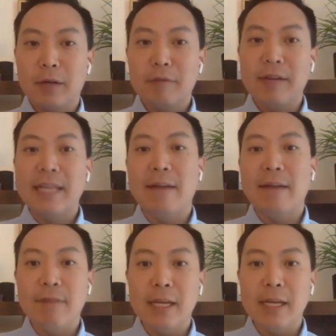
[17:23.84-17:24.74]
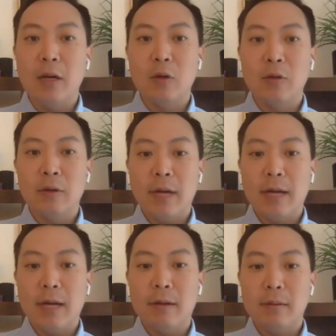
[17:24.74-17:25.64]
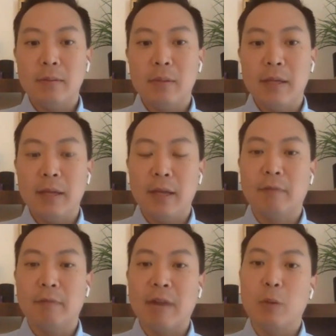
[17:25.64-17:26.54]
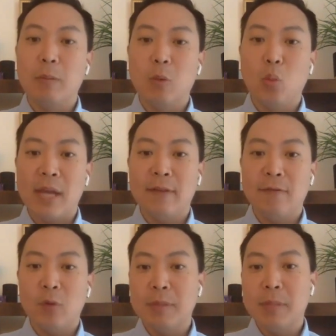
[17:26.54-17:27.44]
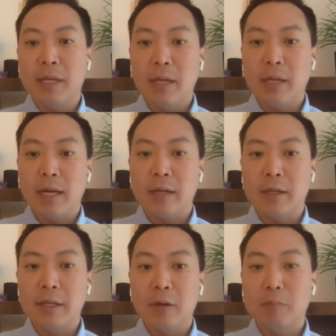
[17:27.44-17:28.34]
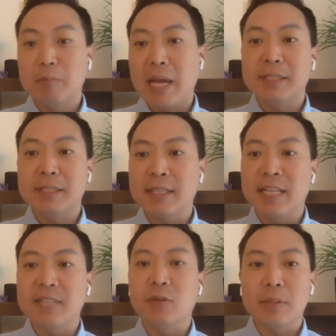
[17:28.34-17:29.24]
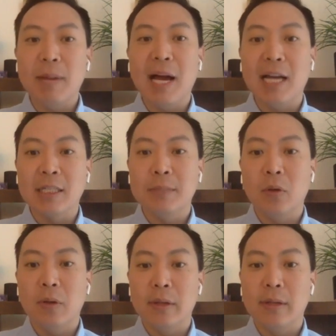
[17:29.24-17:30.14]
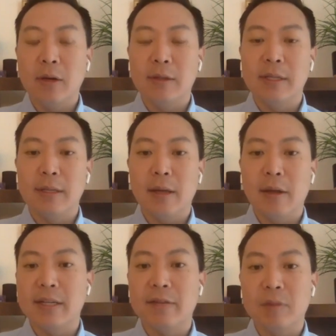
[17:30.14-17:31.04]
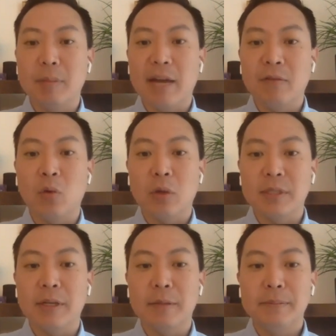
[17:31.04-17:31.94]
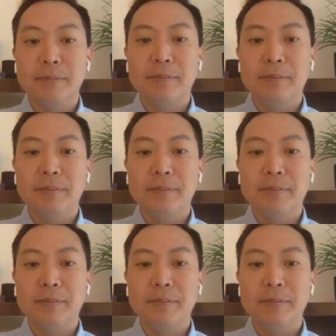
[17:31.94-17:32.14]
create that video in the right way for it to be, you know, as successful as possible on the different platforms. So.